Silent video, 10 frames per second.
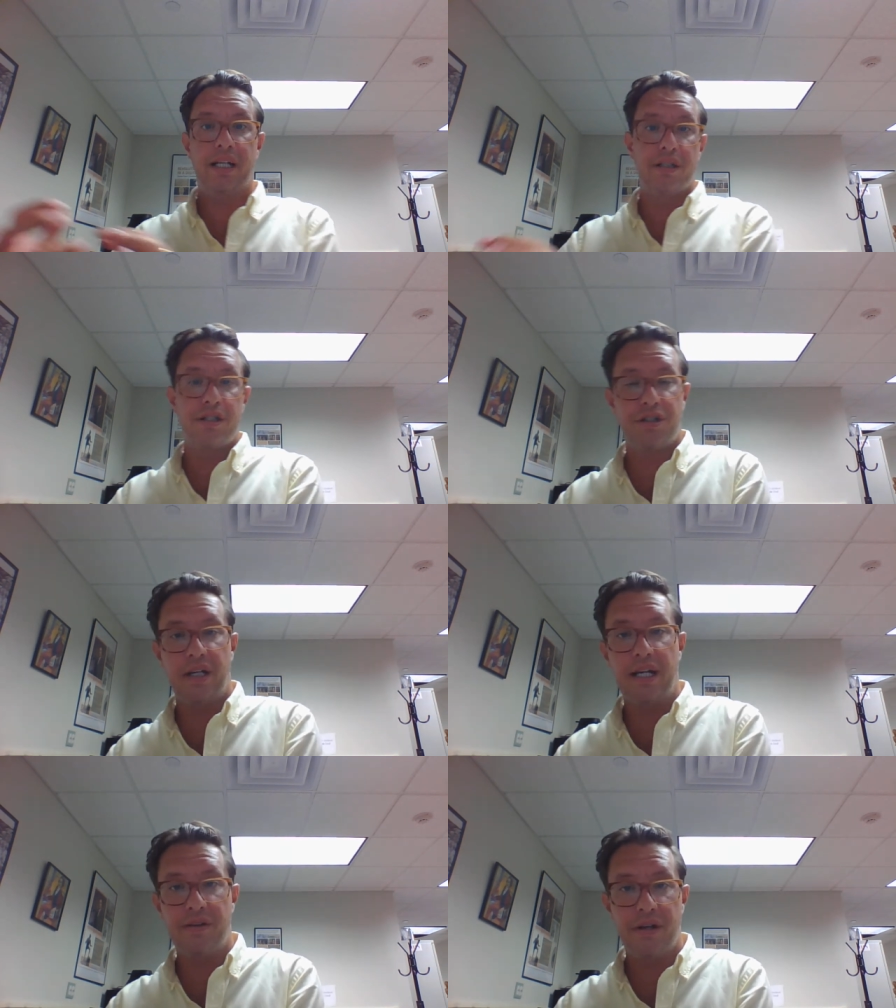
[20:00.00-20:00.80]
English
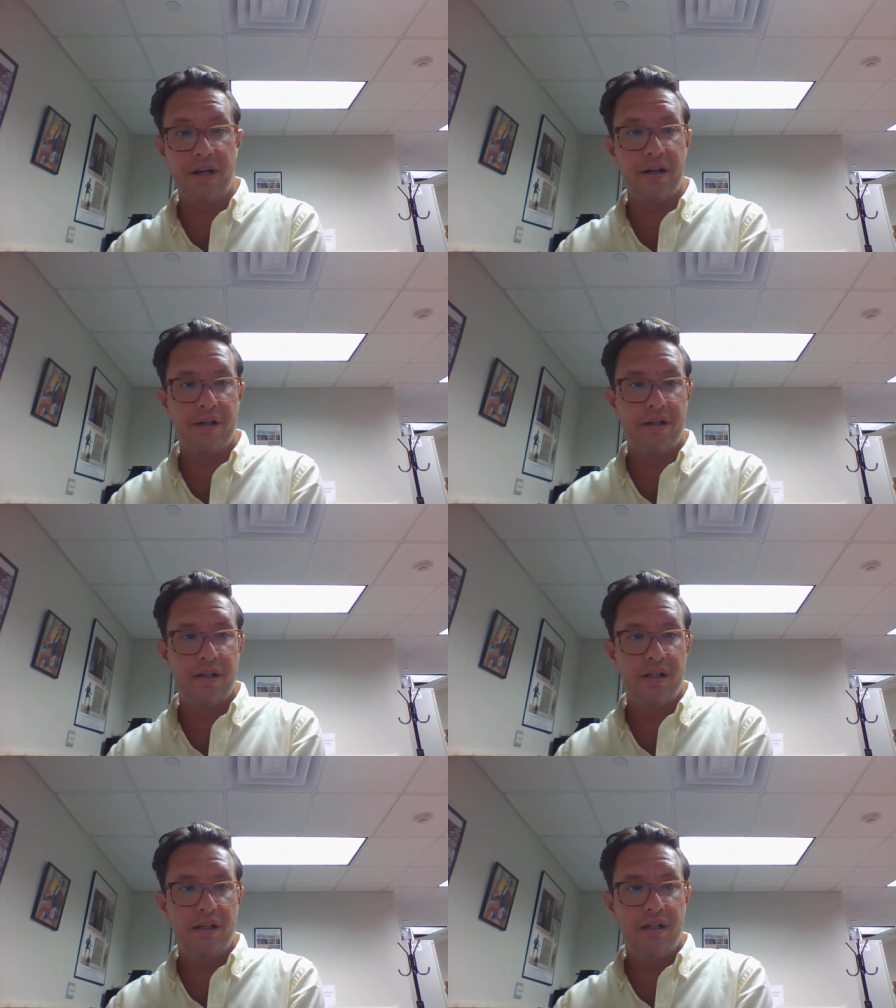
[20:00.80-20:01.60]
and their
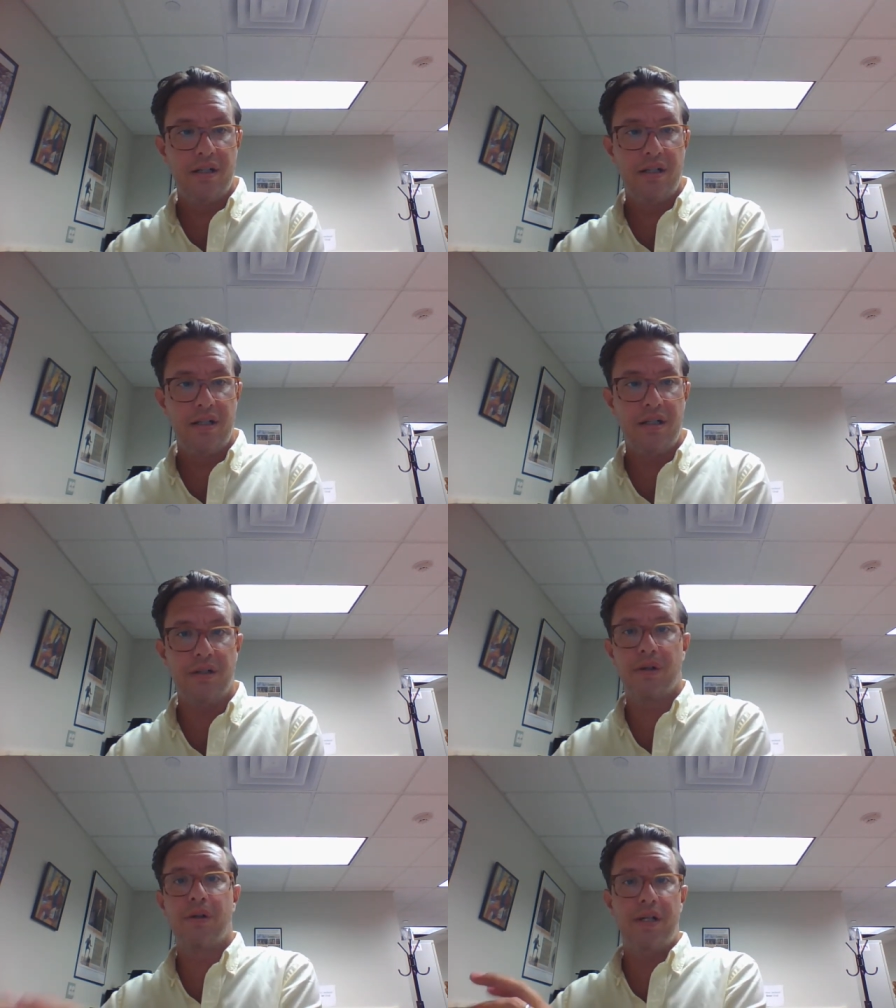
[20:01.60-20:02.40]

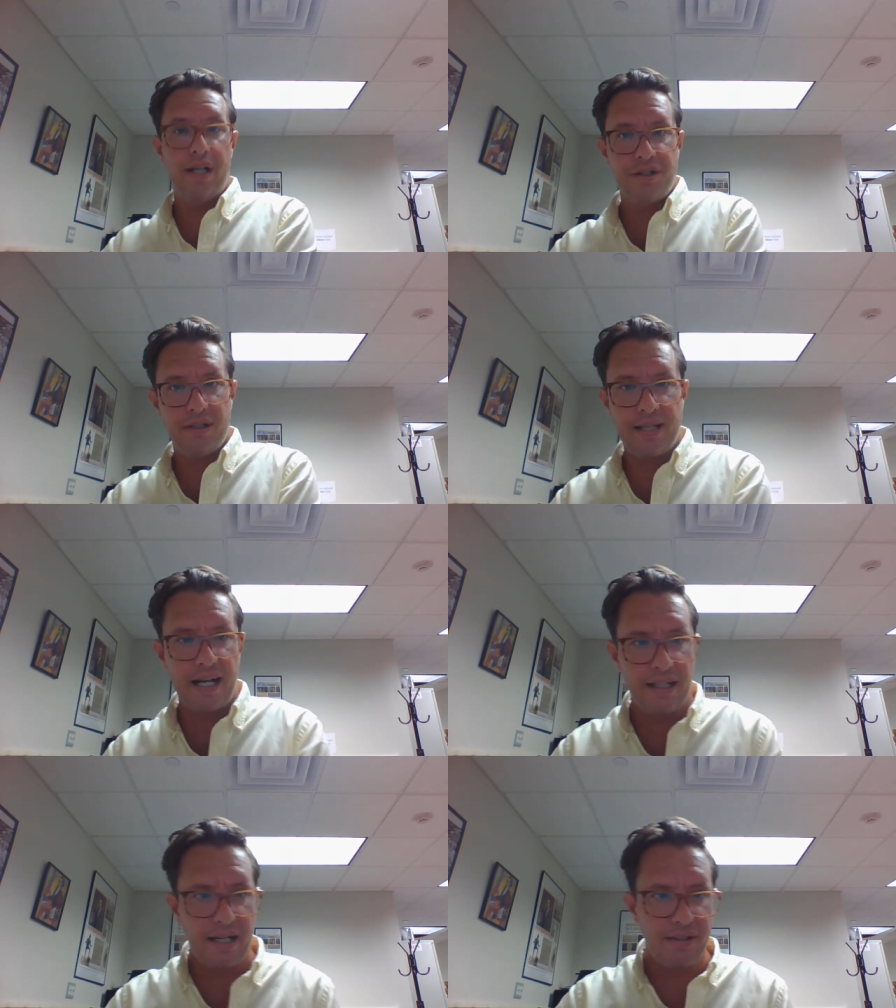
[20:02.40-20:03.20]
Iroquois nations
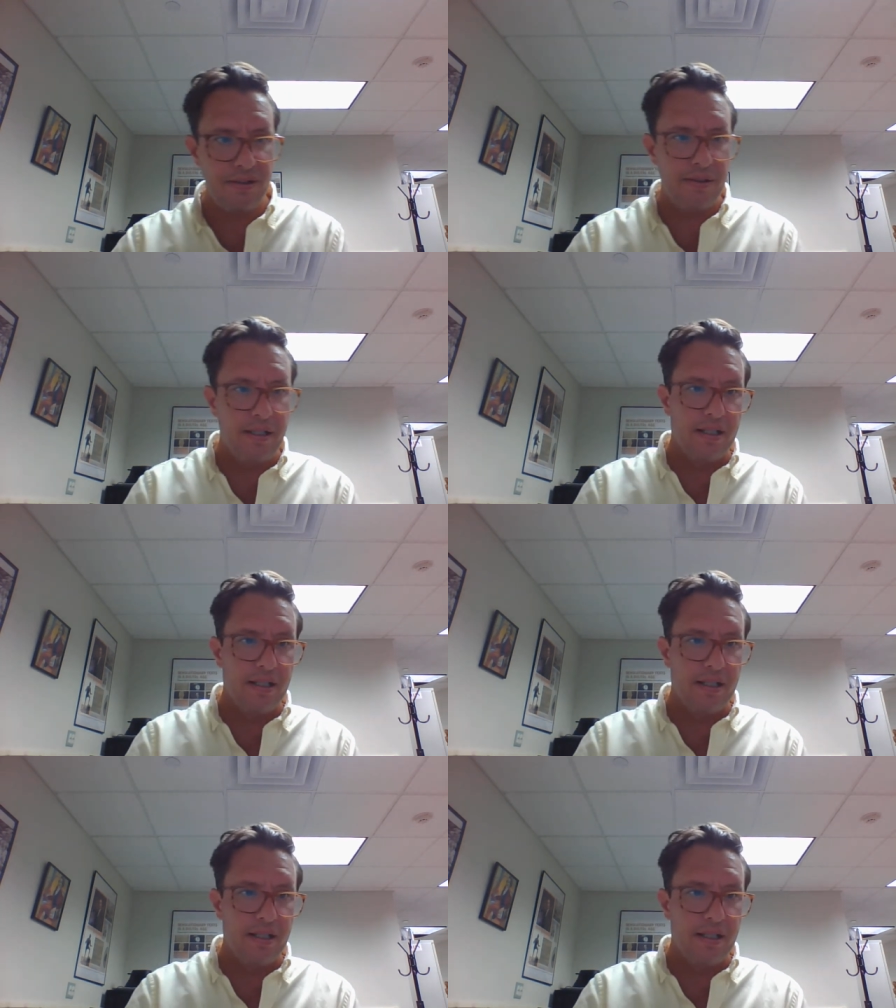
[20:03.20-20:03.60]
allies.